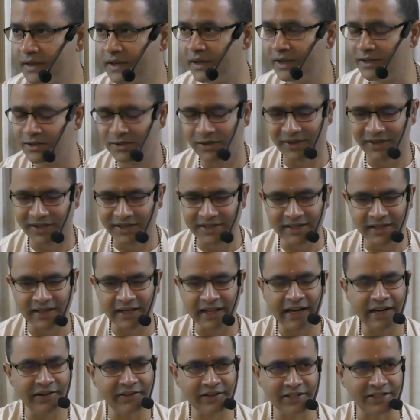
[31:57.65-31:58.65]
So that's a
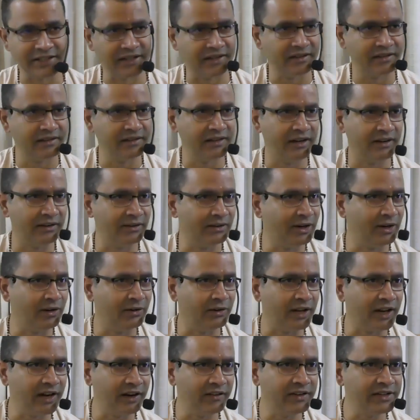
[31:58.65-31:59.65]
derivation. Now
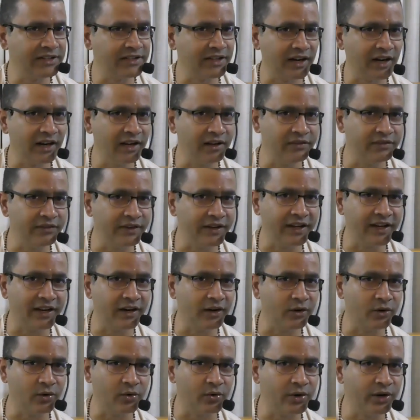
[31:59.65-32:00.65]
derivation life we
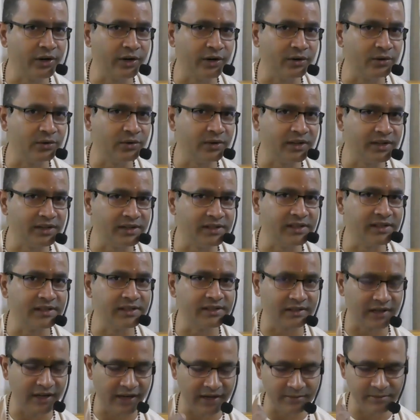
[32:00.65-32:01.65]
cannot go into. He
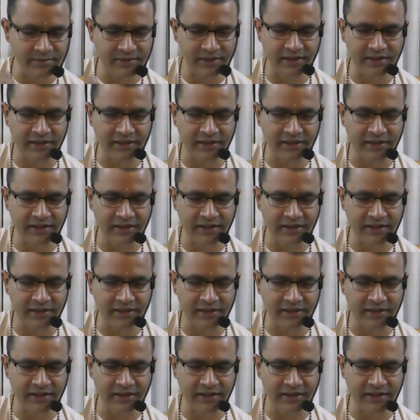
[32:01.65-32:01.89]
just claims it.